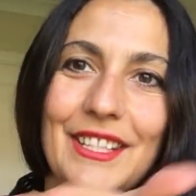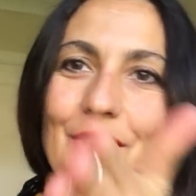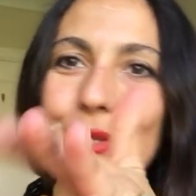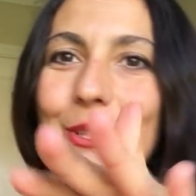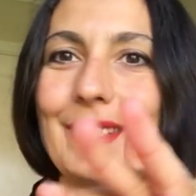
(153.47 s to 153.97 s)

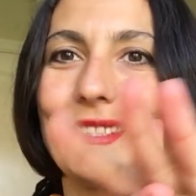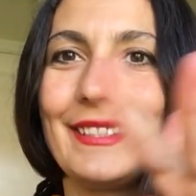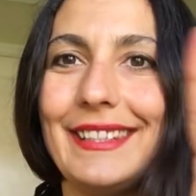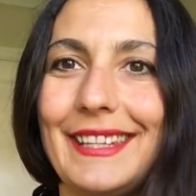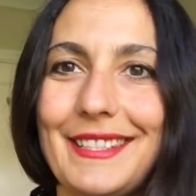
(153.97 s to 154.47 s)
so it
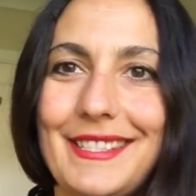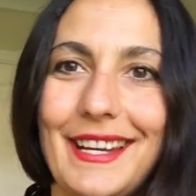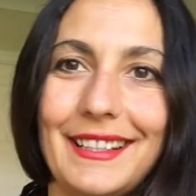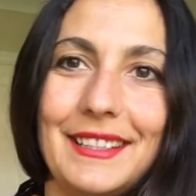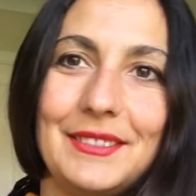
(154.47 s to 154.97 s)
doesn't get
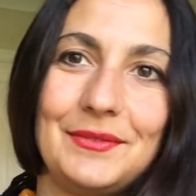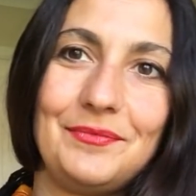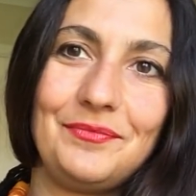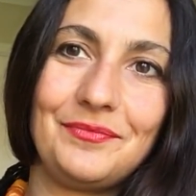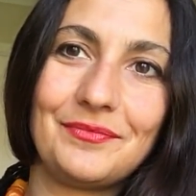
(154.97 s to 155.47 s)
stuck
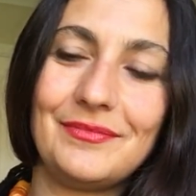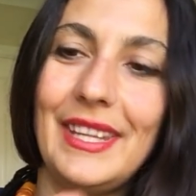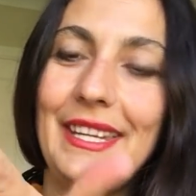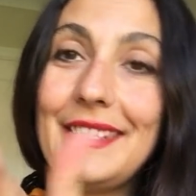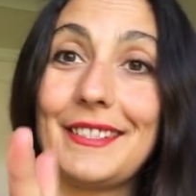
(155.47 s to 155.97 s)

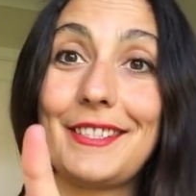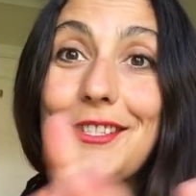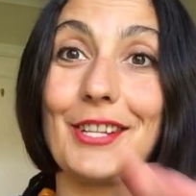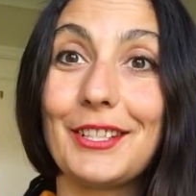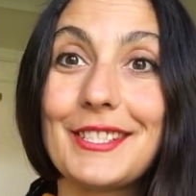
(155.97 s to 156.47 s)
and it doesn't
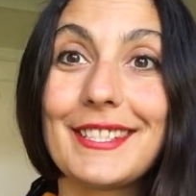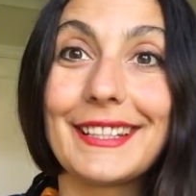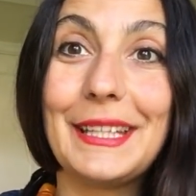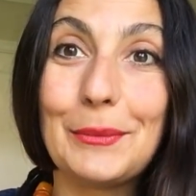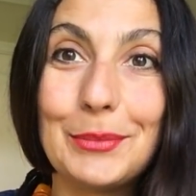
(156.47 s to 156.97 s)
start
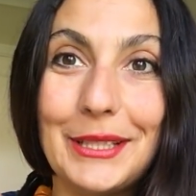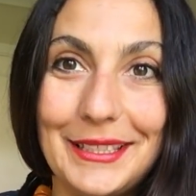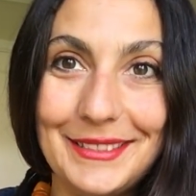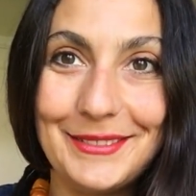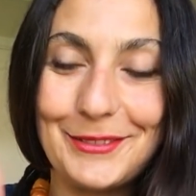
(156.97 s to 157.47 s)
sucking
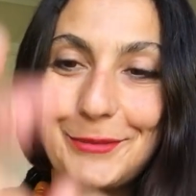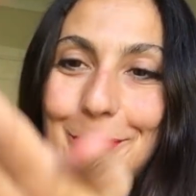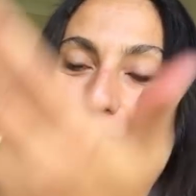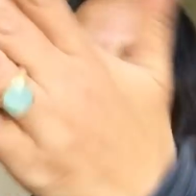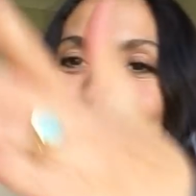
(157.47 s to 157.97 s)
blood from
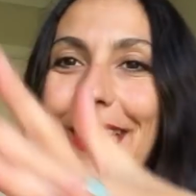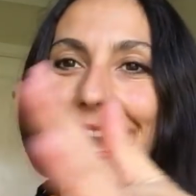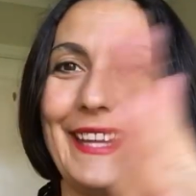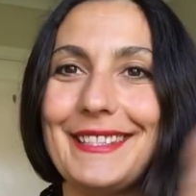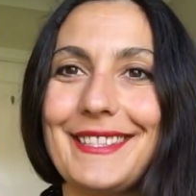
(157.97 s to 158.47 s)
your
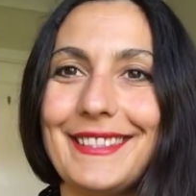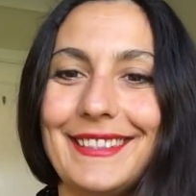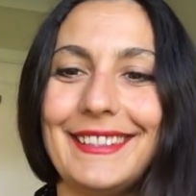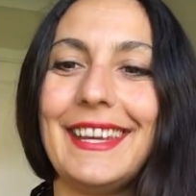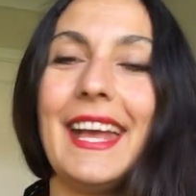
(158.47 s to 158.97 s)
hands,
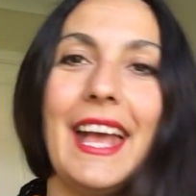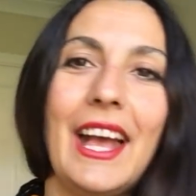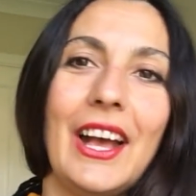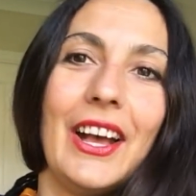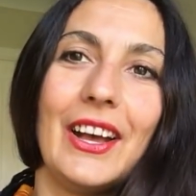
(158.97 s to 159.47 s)

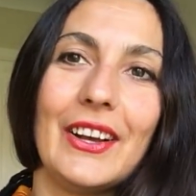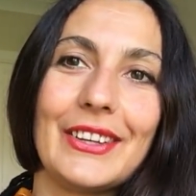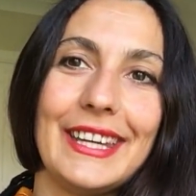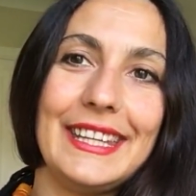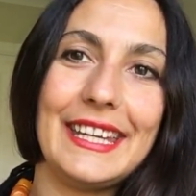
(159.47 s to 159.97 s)

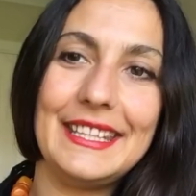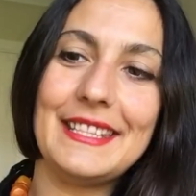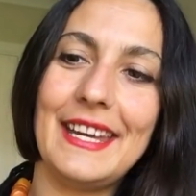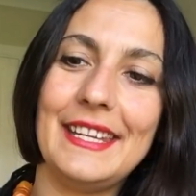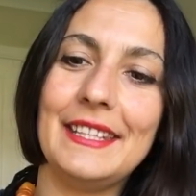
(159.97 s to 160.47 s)
okay? And
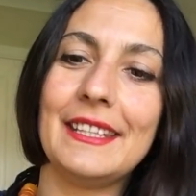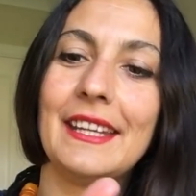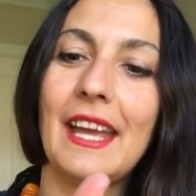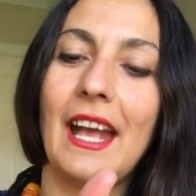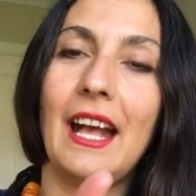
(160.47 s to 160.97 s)
then
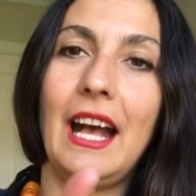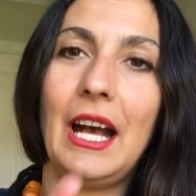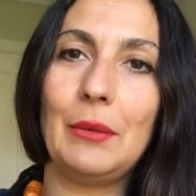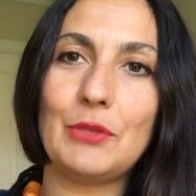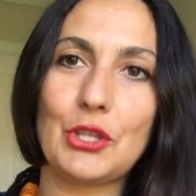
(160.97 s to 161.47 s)

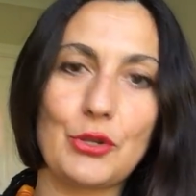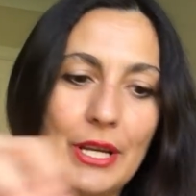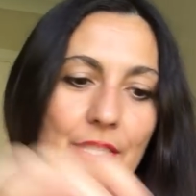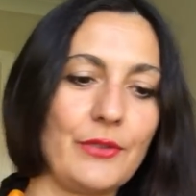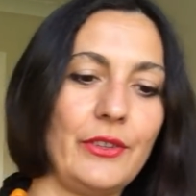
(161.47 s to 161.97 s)
just
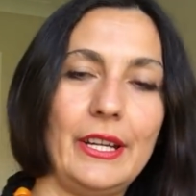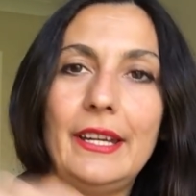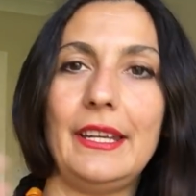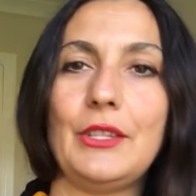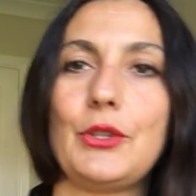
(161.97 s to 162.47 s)
transfer it
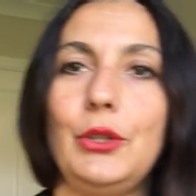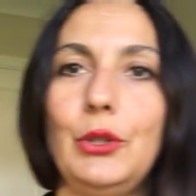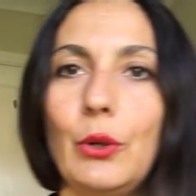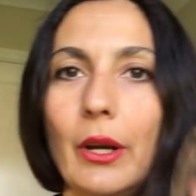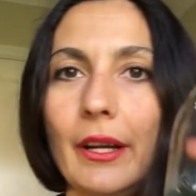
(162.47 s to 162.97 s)
into
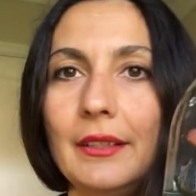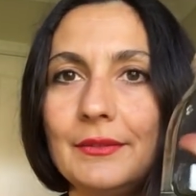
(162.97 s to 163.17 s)
your